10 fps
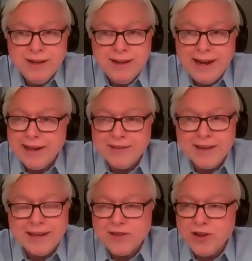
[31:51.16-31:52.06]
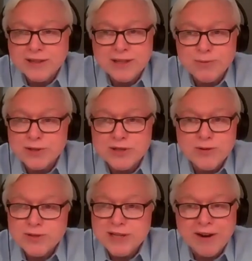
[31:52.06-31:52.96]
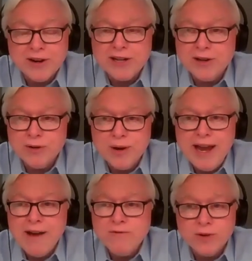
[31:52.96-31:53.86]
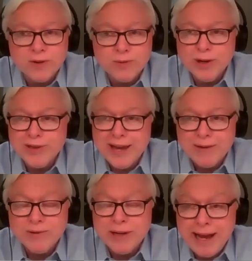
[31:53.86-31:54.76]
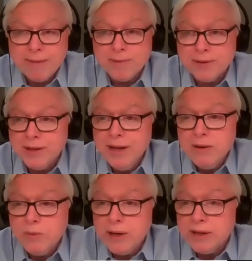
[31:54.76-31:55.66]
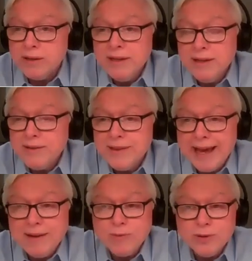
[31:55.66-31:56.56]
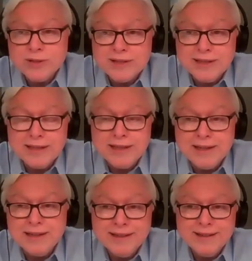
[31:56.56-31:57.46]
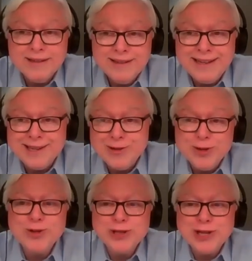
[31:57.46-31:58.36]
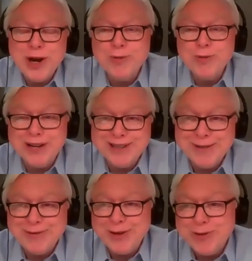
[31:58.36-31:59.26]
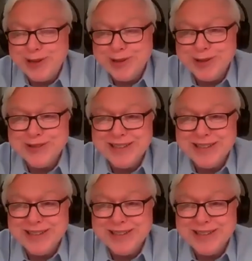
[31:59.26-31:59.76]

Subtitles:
And they thought there was no scenario ever where that would happen. Well, that was the induced coma, if you will,